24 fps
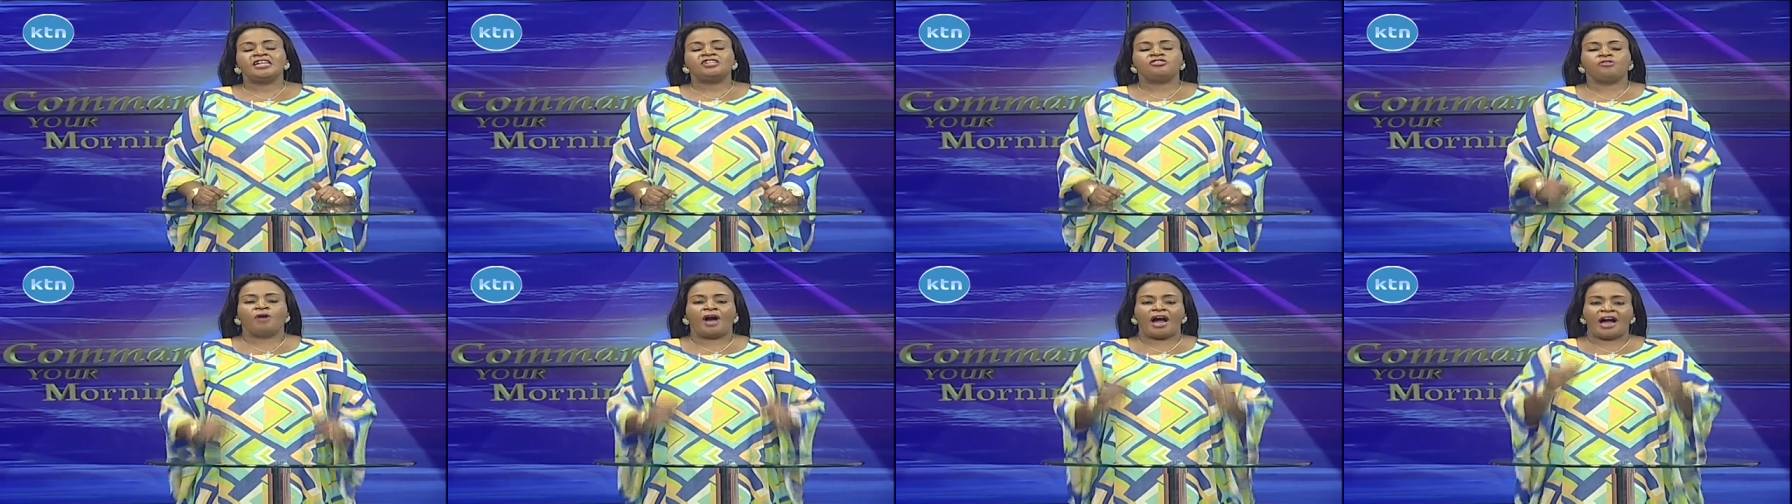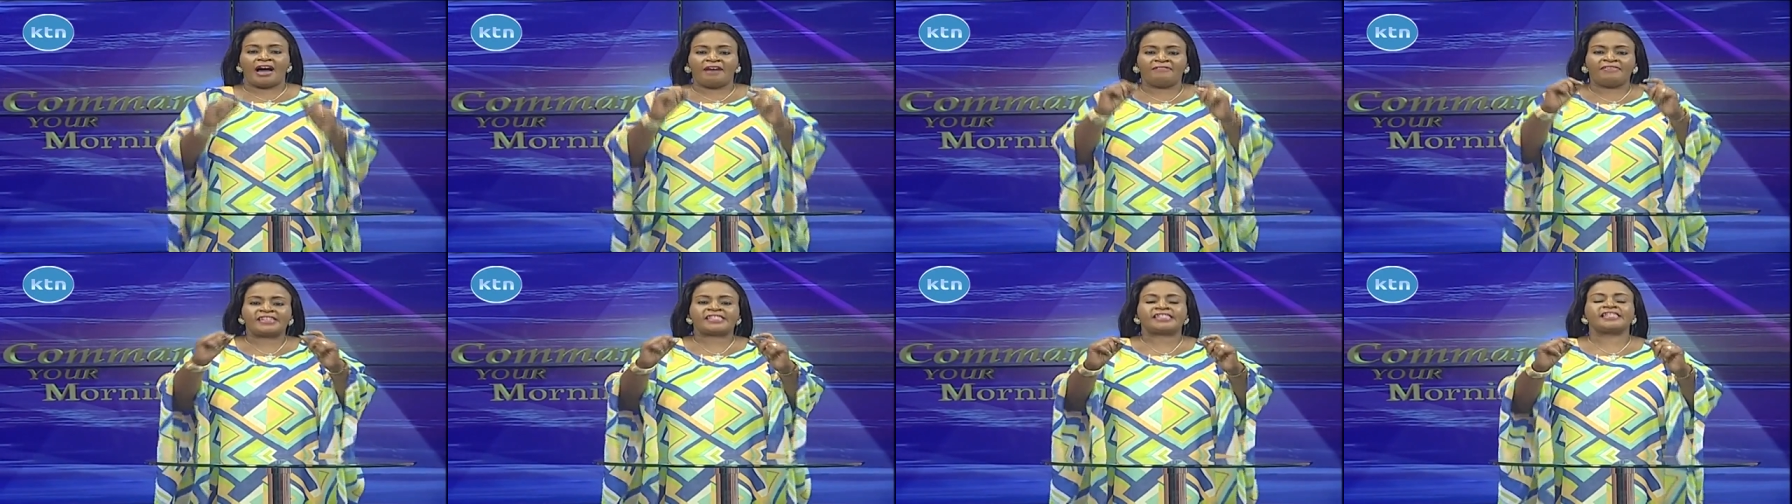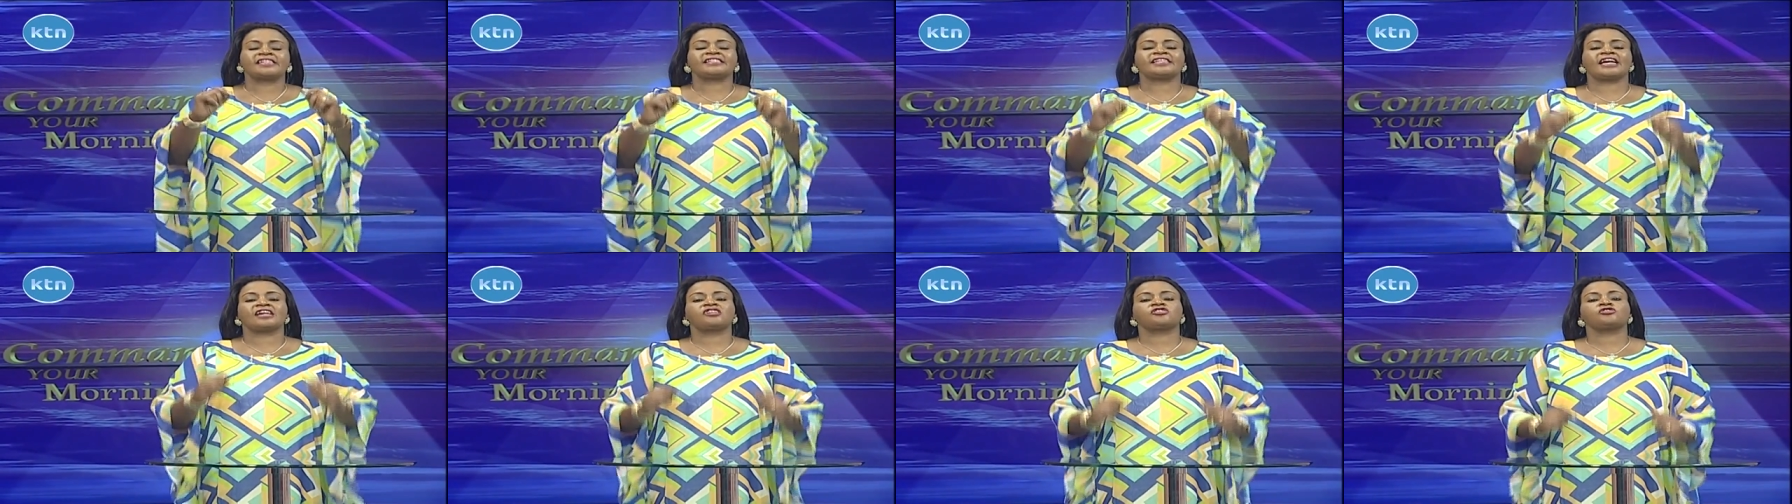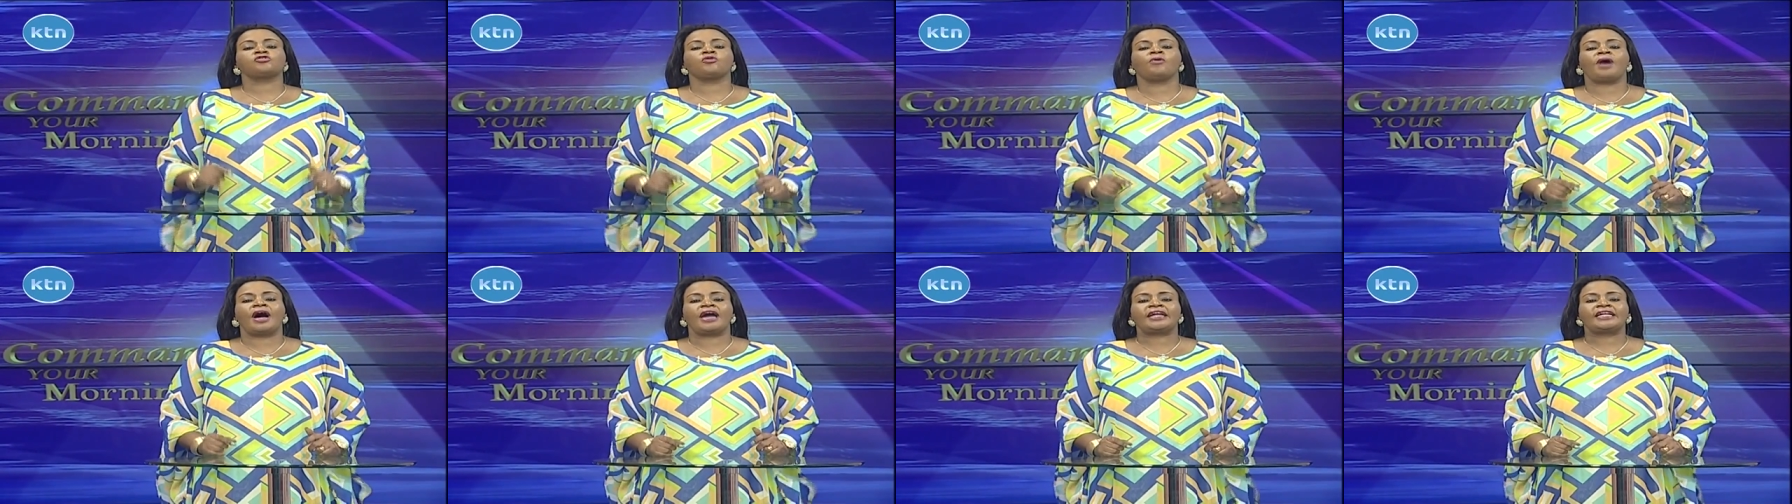your harvest is
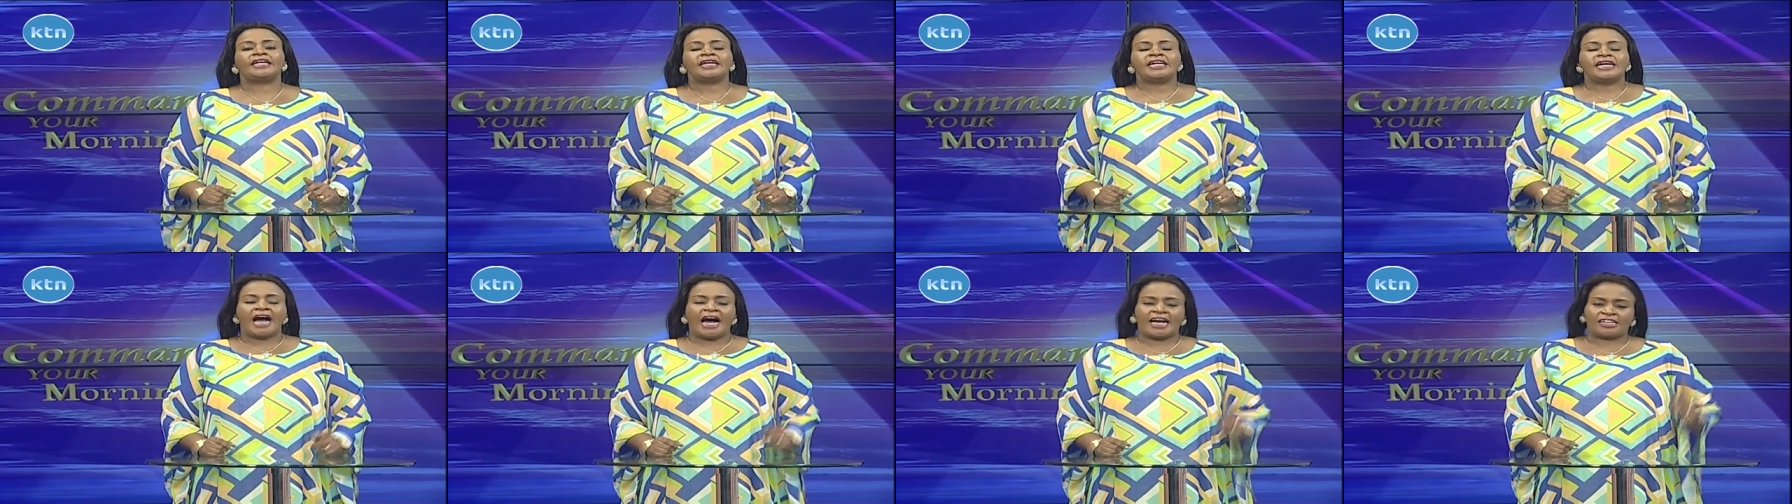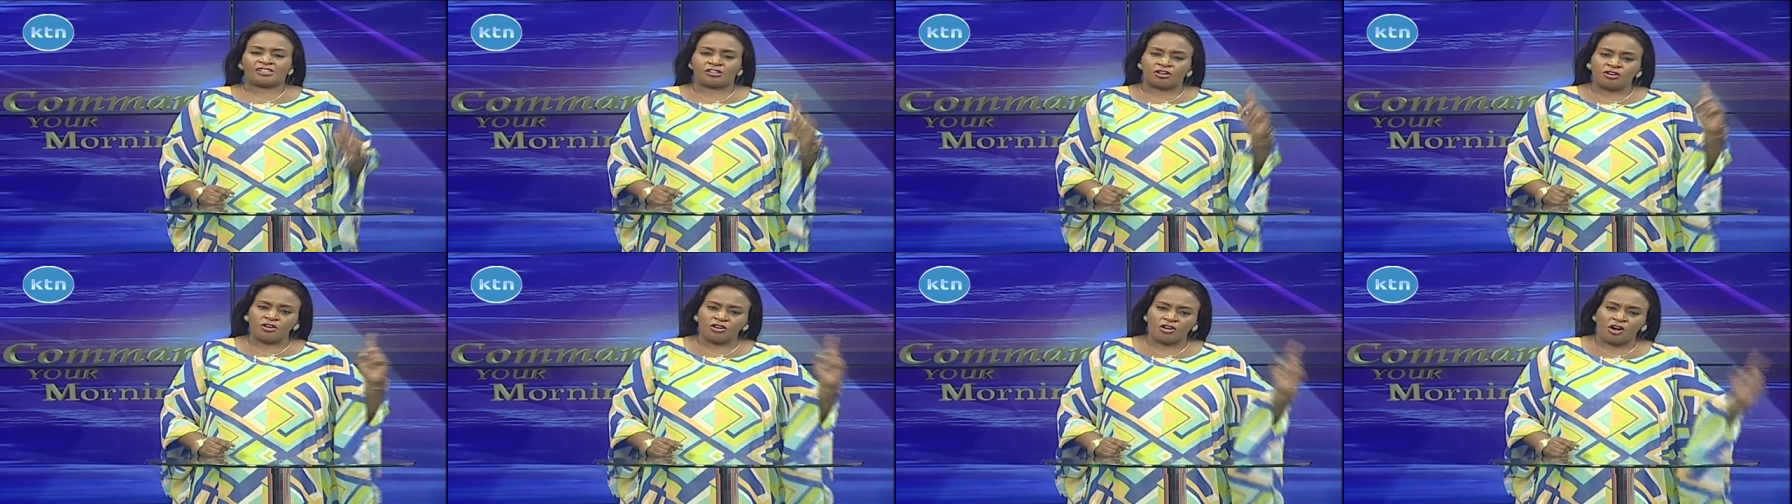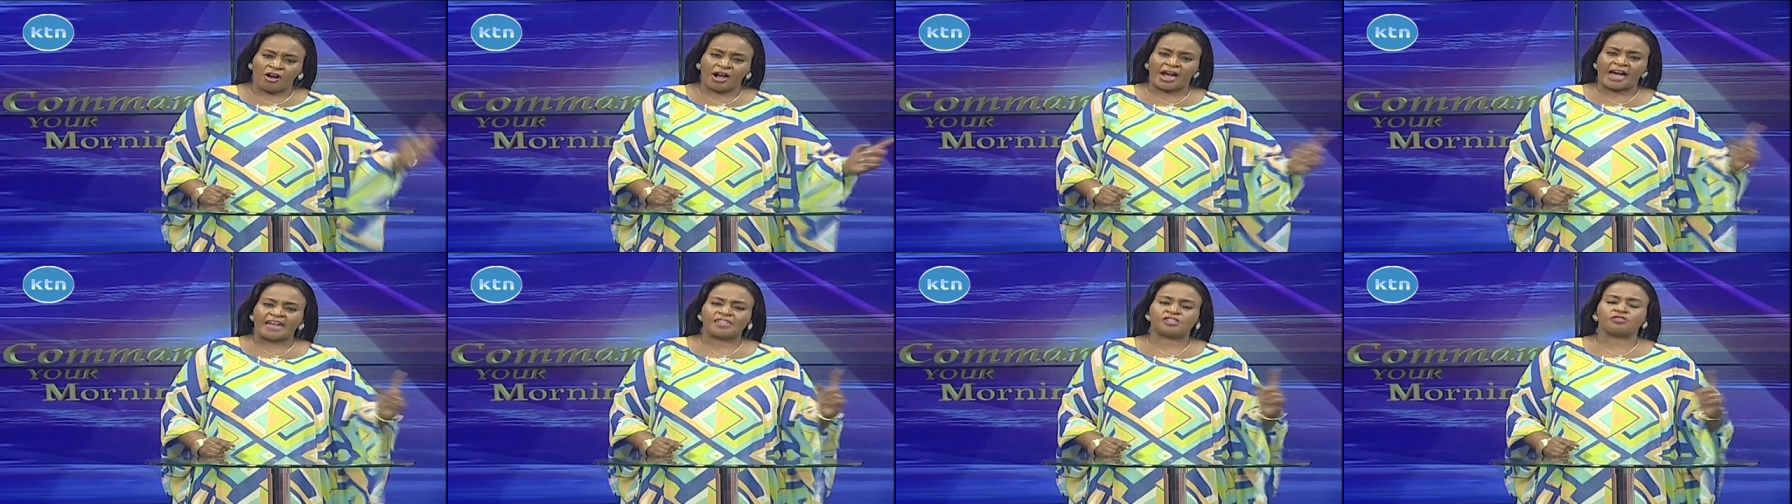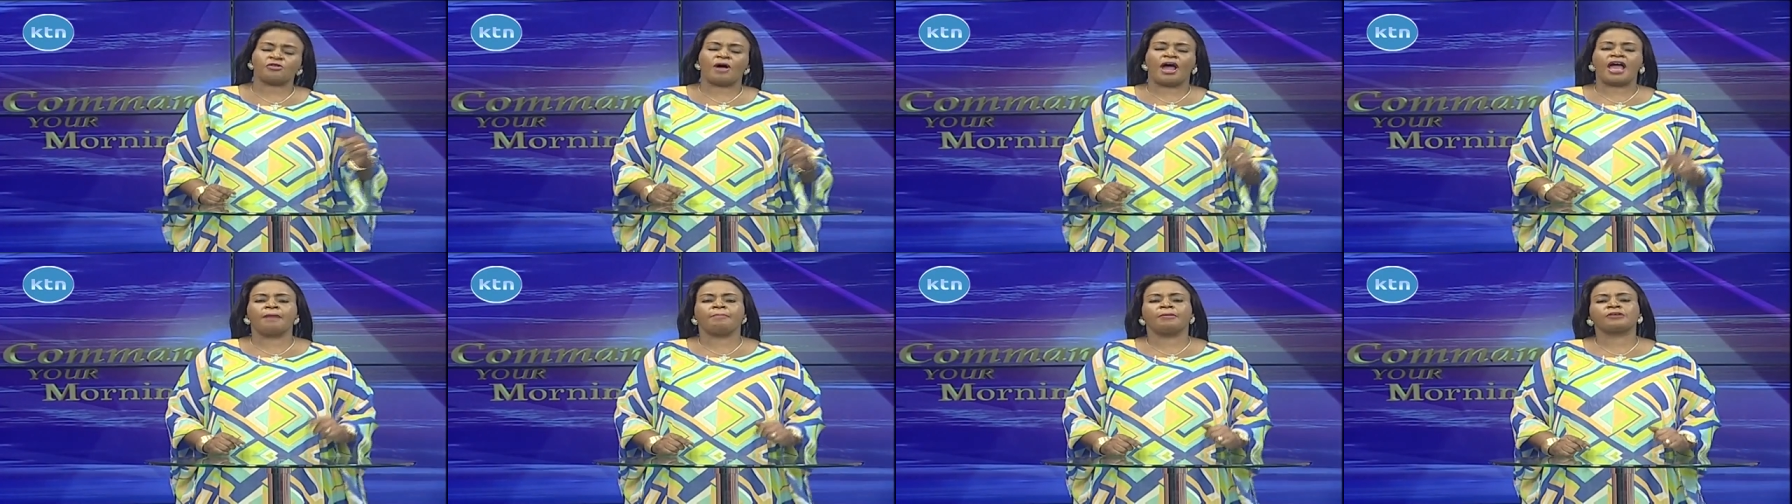assured as long as
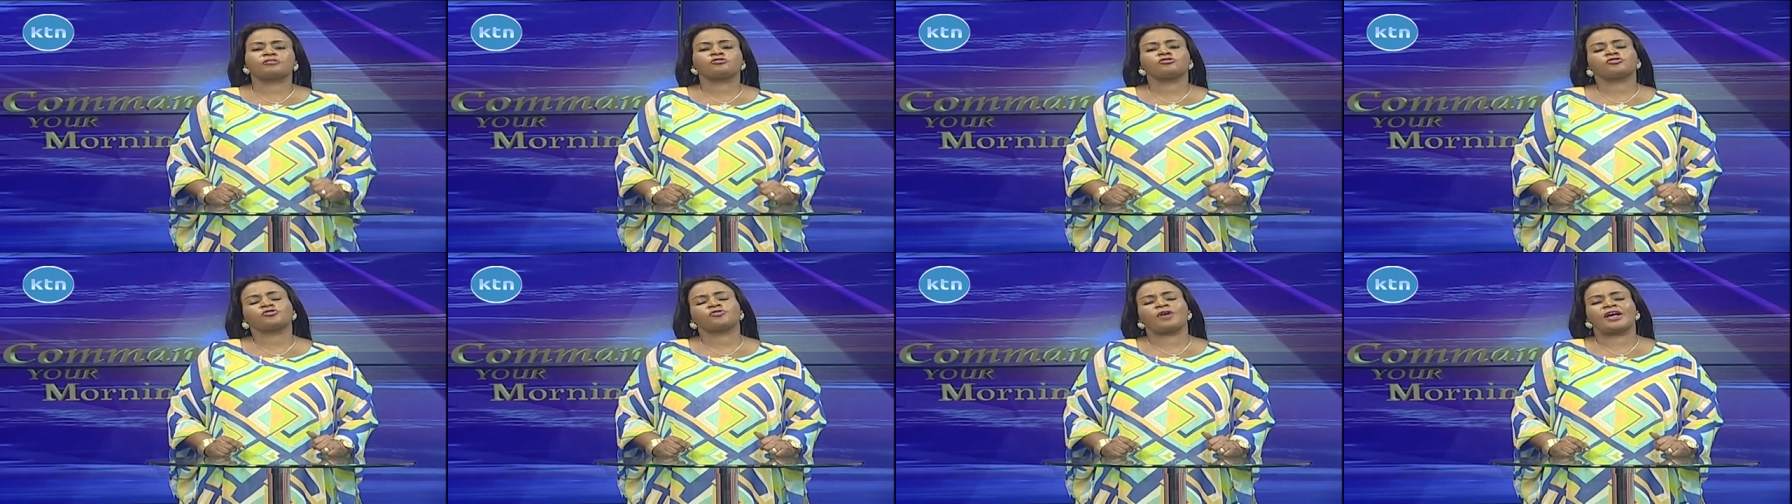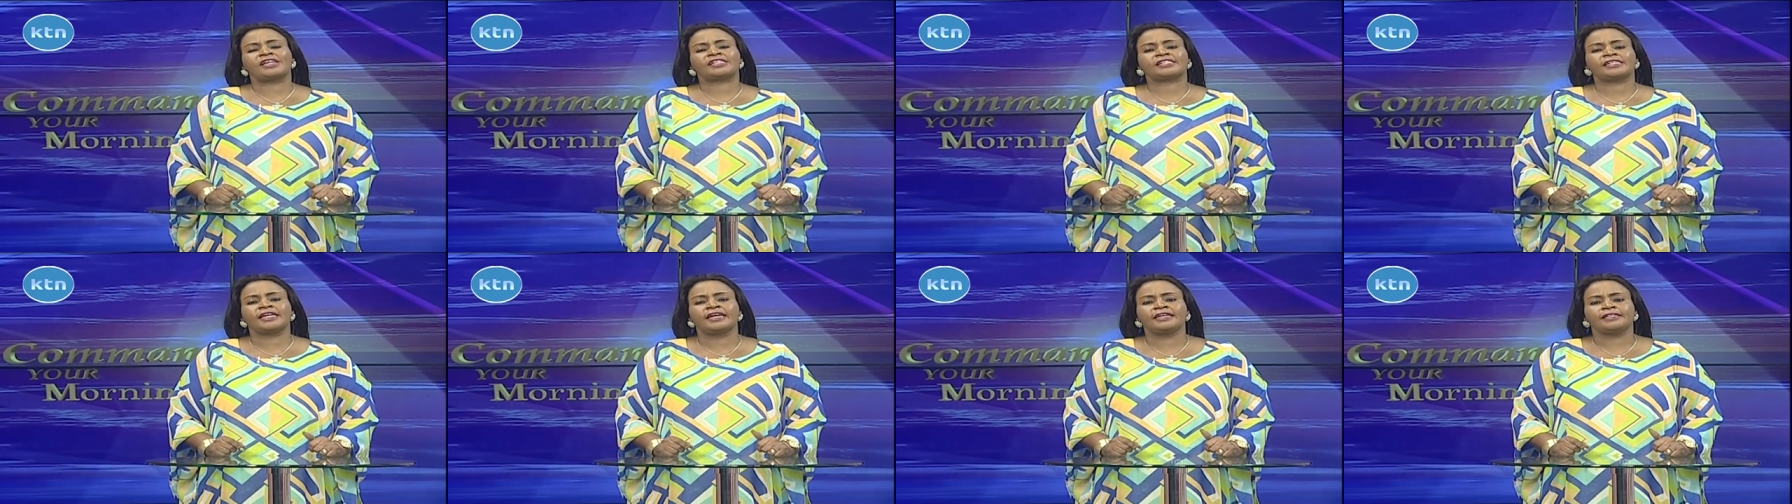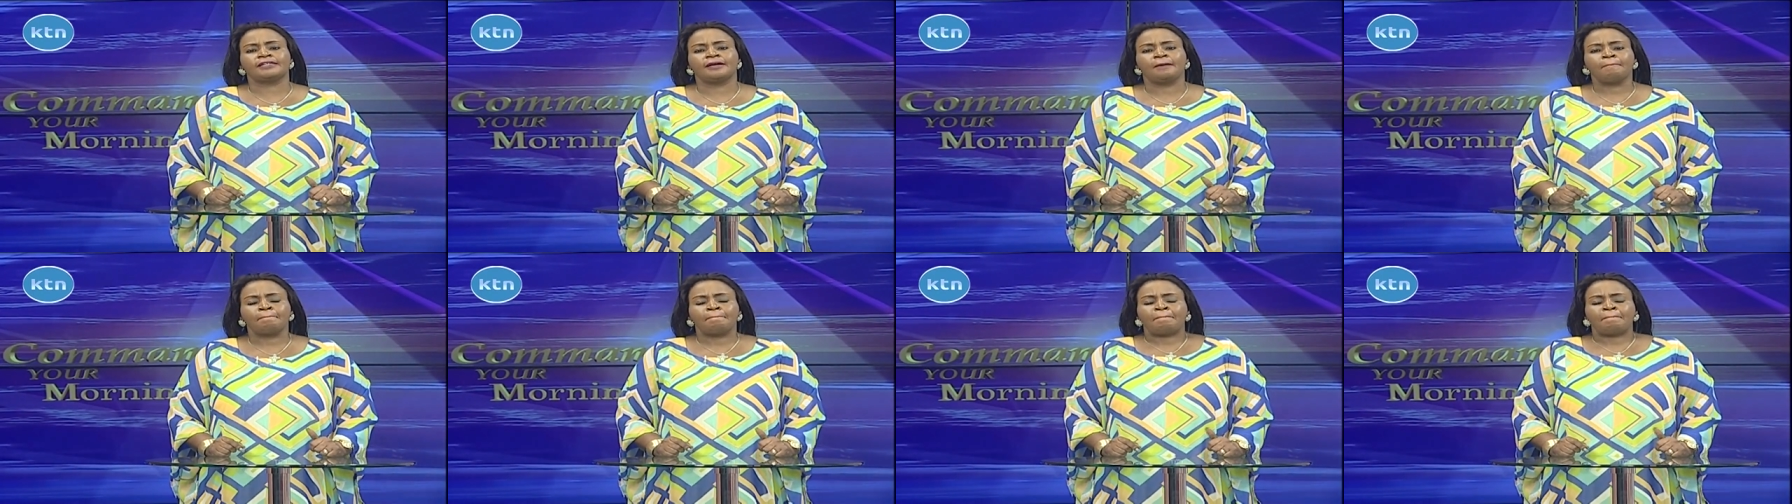you are able to sow a seed